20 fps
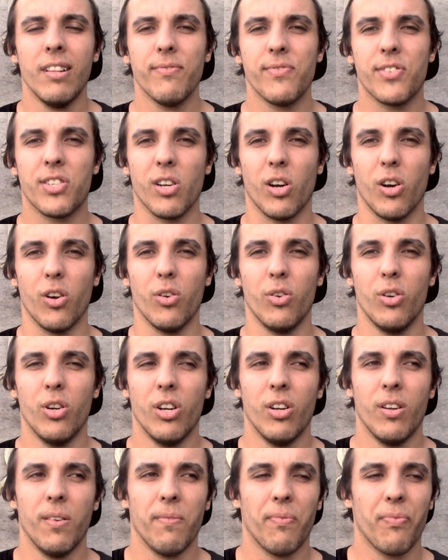So,
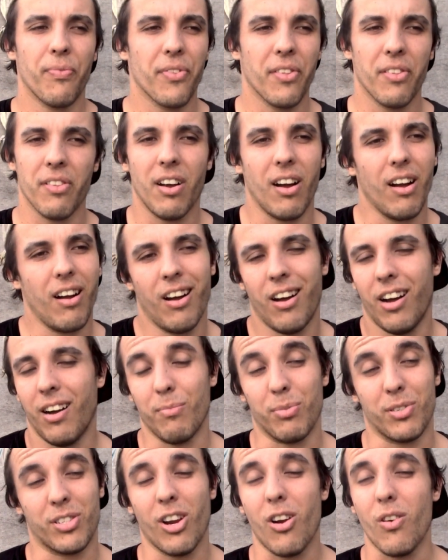
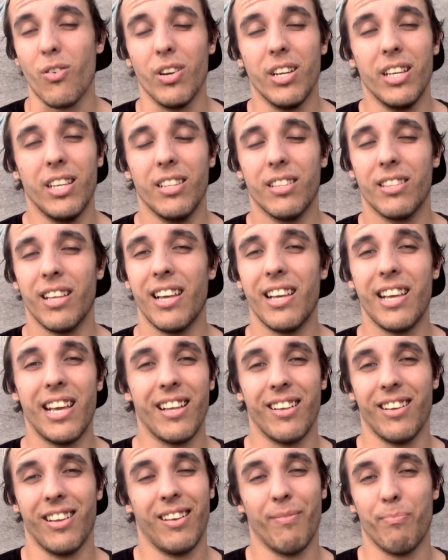I'm sorry, but
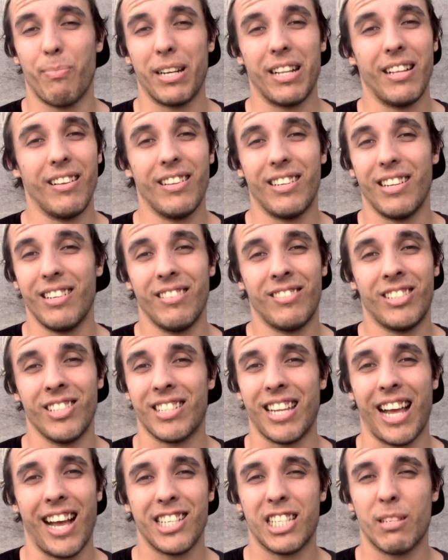it
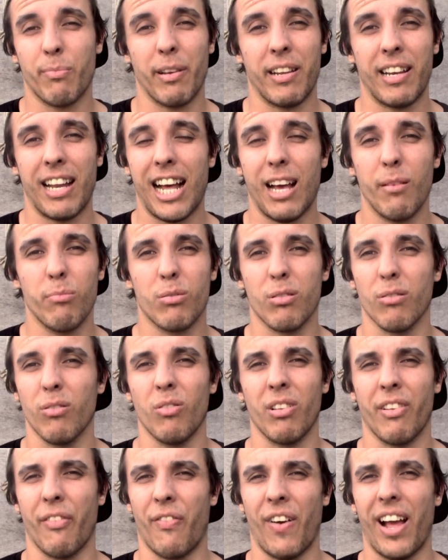just has to be an
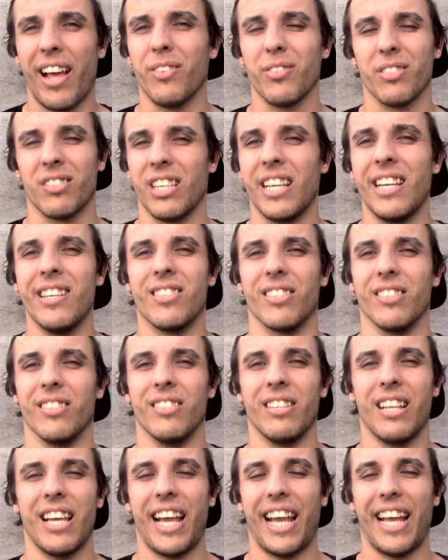absolutely failed
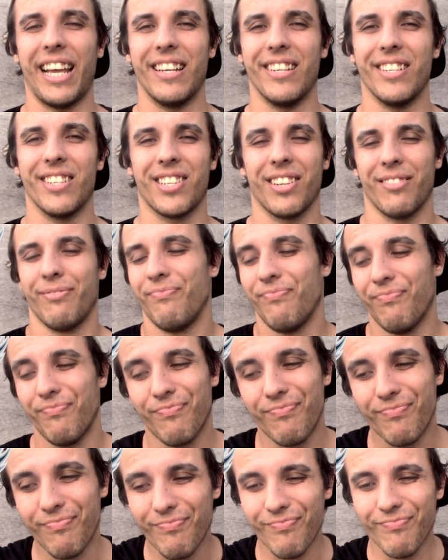season. And
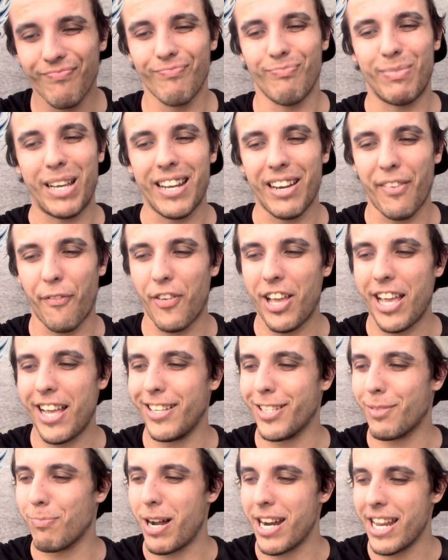Manly
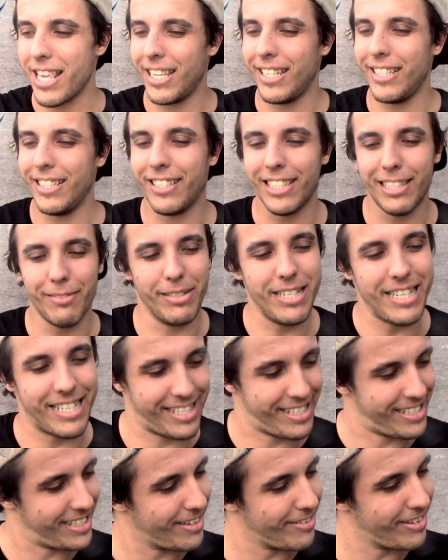fans, buddy, gee
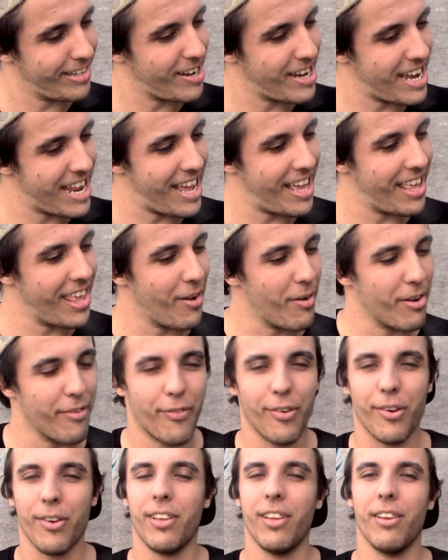whiz, you're in
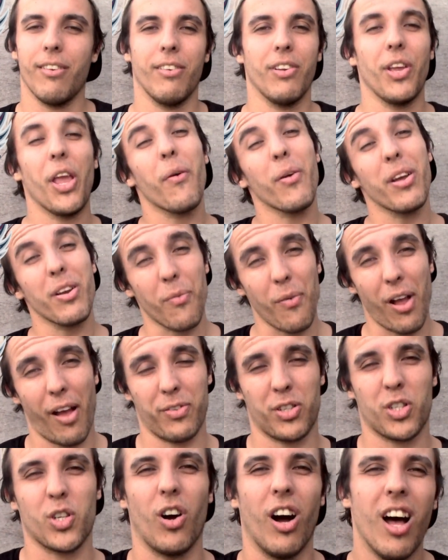a
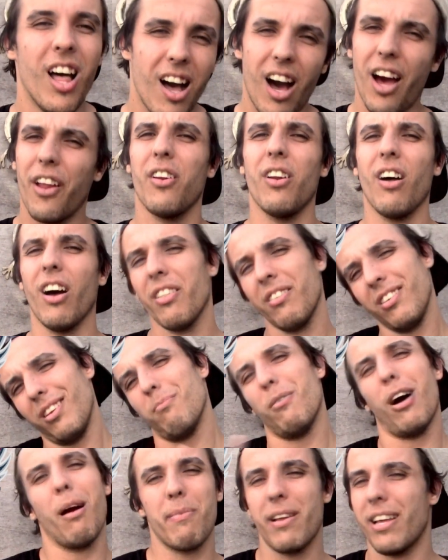rough trot. You
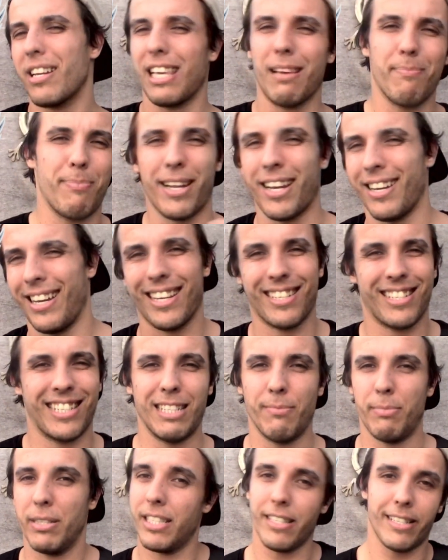might be able to get better next
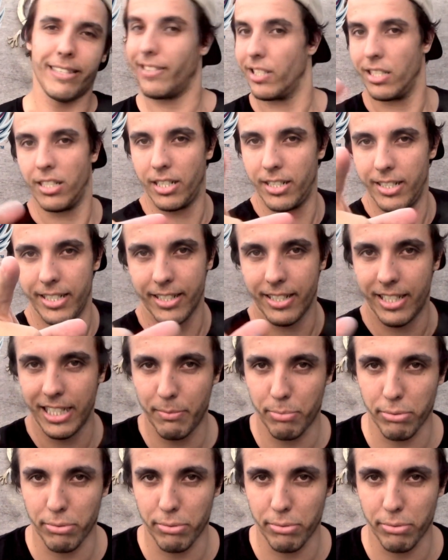year, but this isn't a next year